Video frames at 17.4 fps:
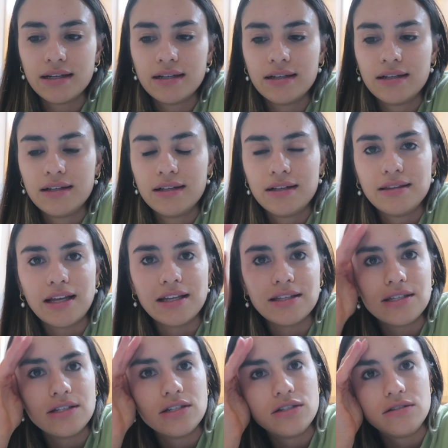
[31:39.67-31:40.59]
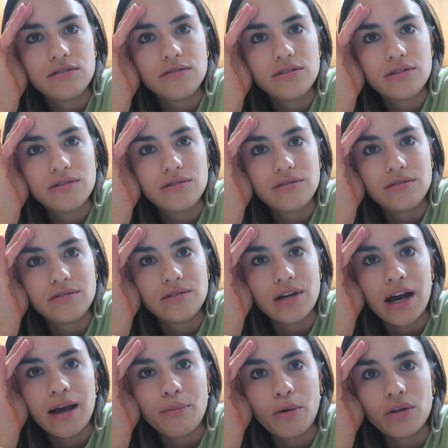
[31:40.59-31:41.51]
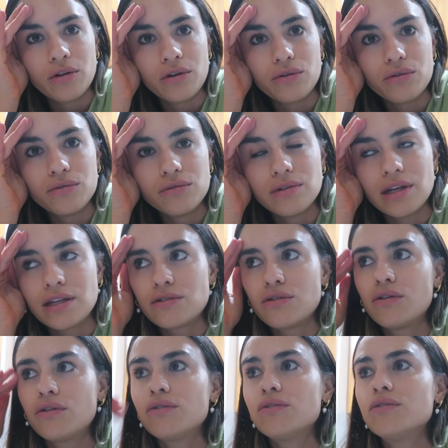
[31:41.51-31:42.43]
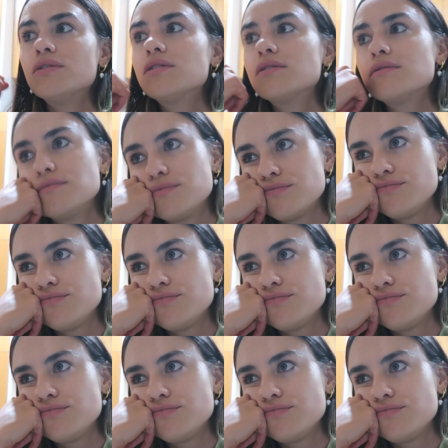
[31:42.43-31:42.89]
That's diabolical. That's not good.